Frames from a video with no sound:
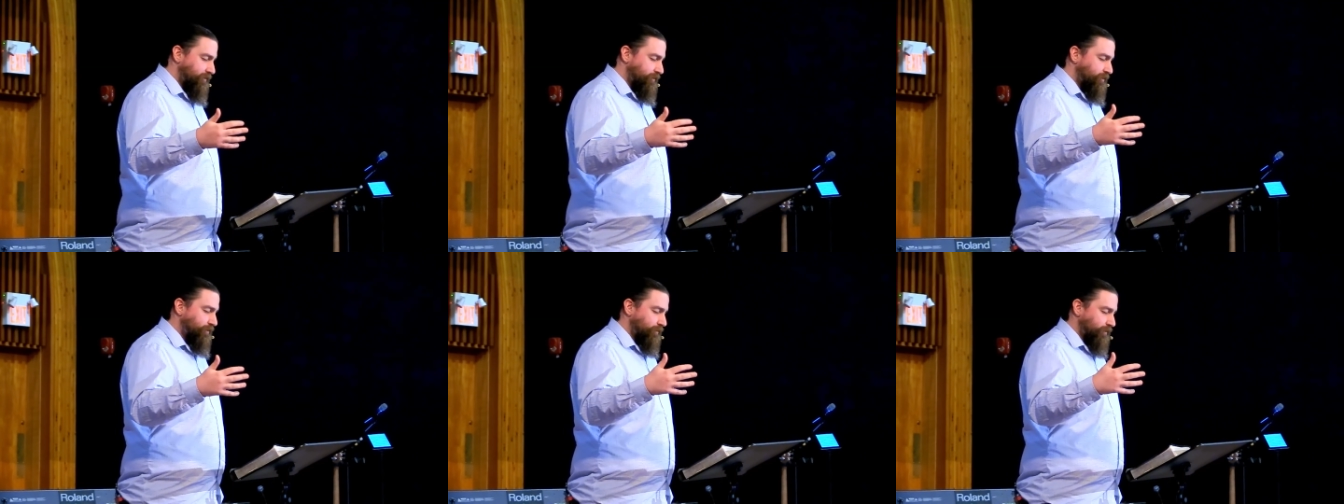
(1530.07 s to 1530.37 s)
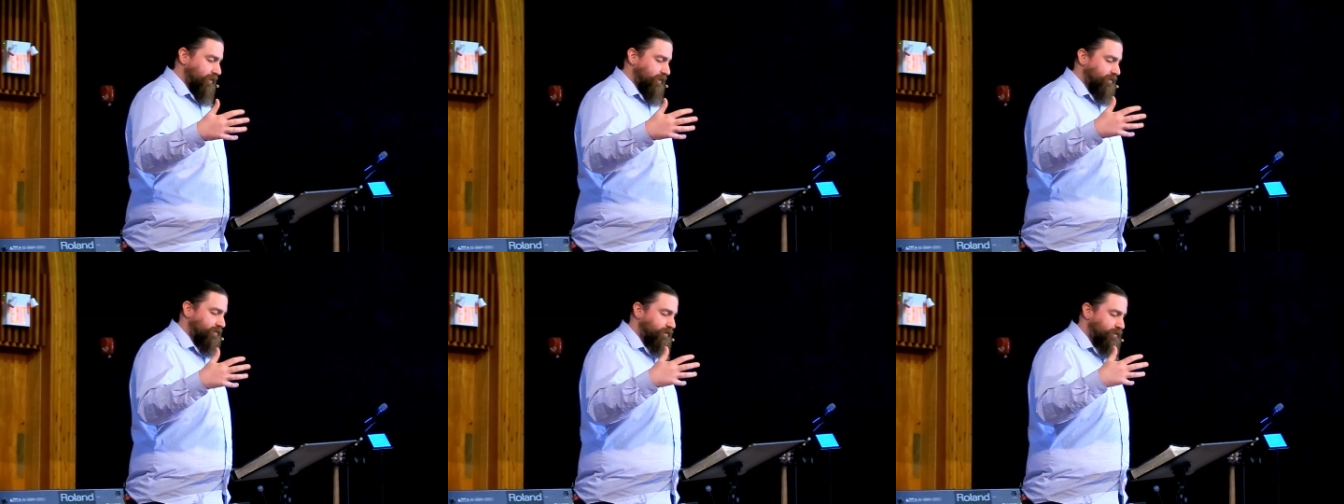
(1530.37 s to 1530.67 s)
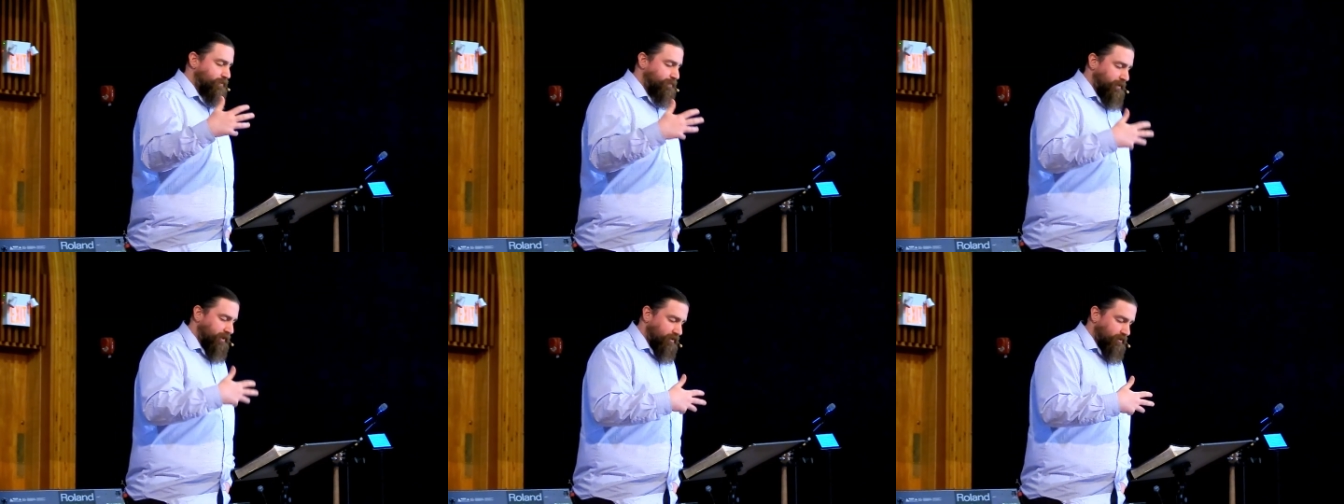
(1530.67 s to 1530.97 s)
to
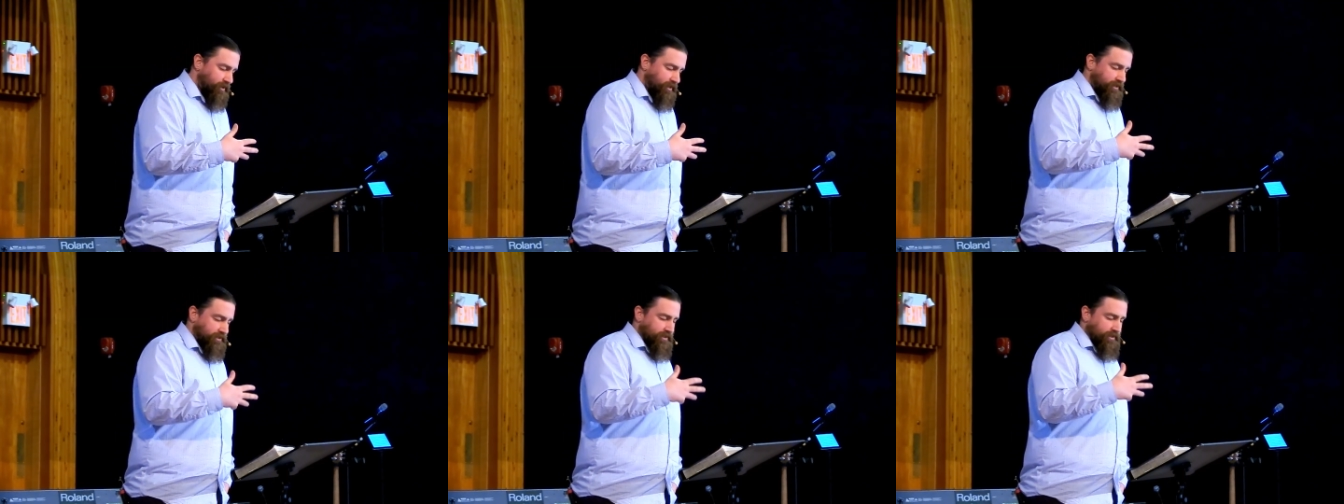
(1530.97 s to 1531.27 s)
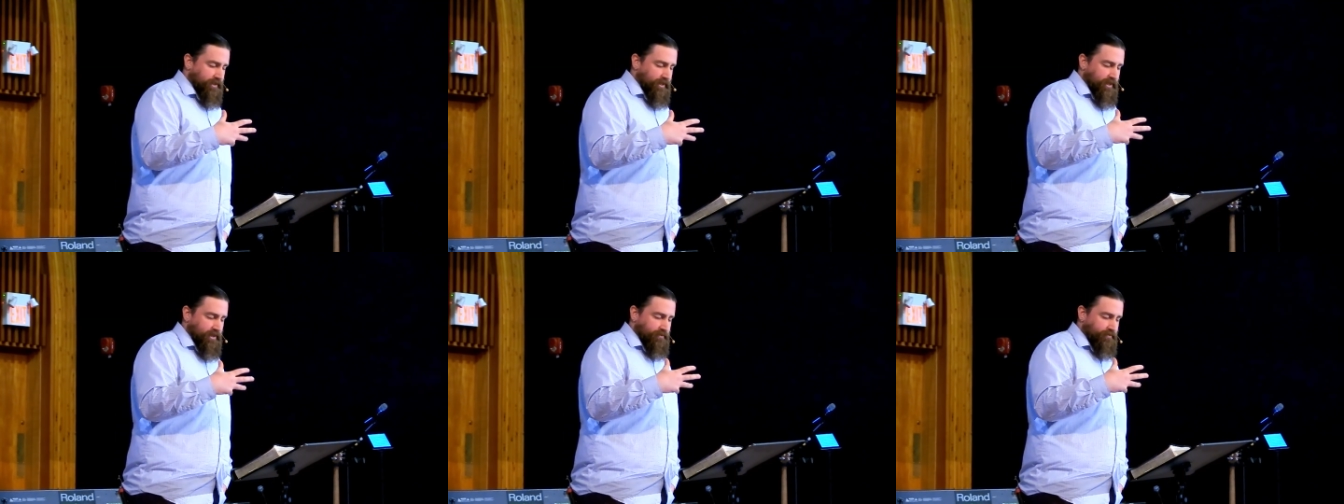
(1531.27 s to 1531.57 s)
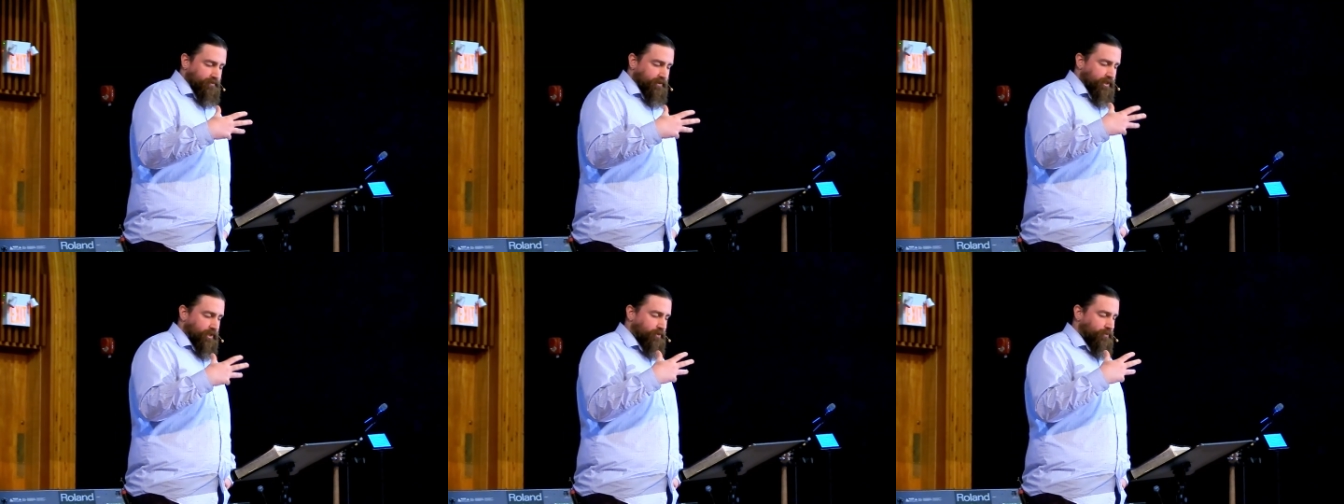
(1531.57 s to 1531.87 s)
experience
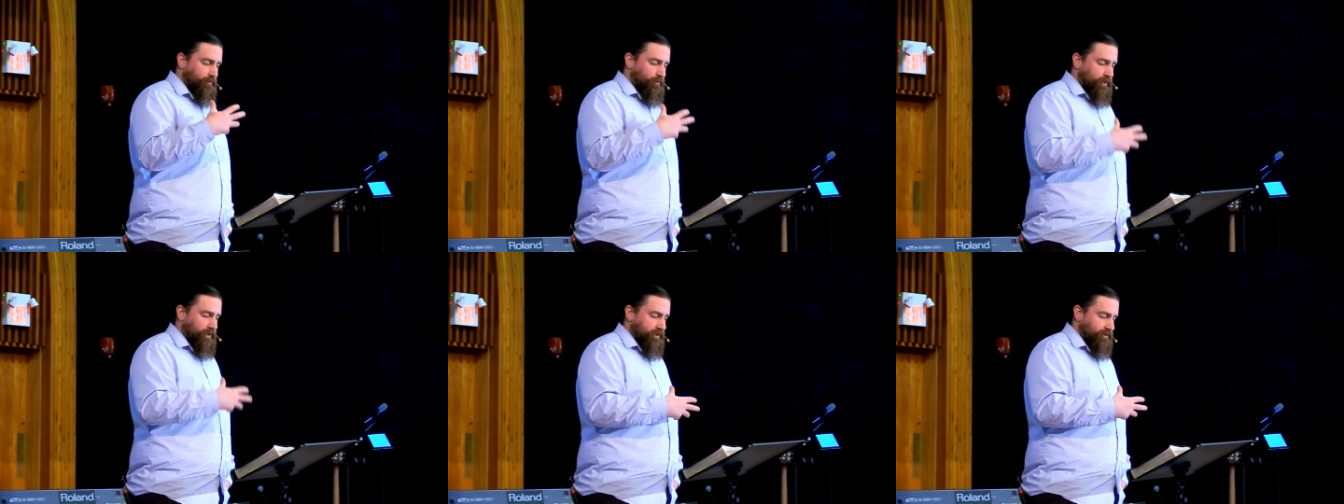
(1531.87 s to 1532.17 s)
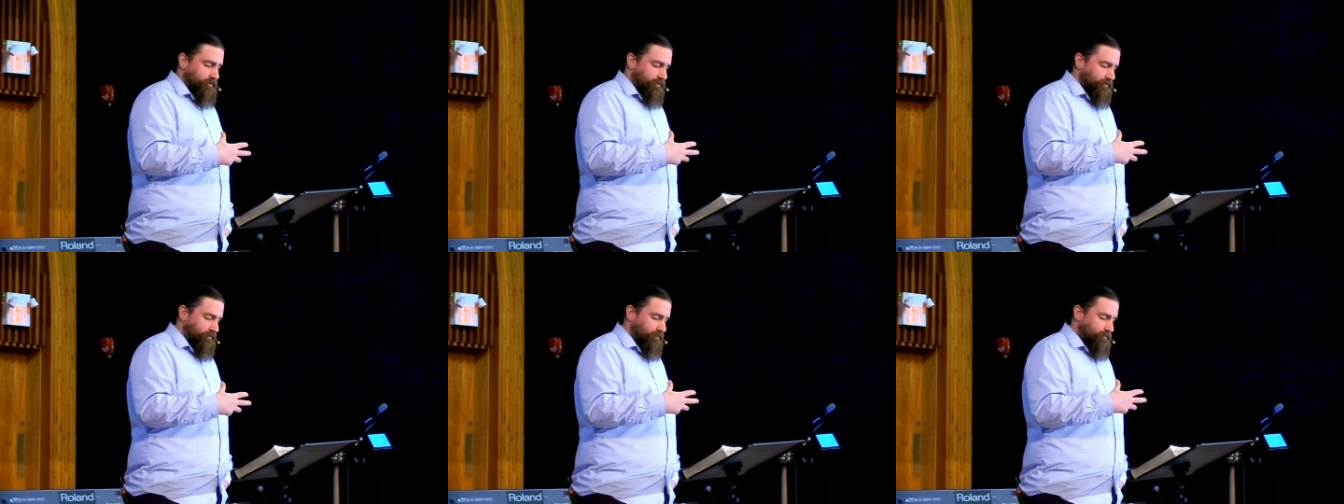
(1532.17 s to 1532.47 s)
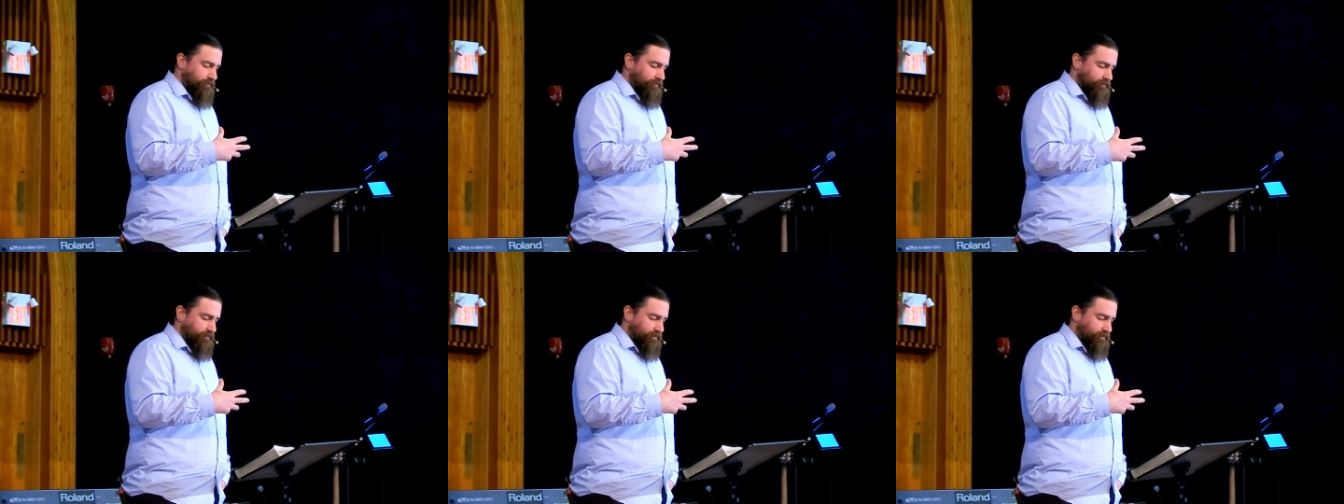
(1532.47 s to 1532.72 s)
life like we do,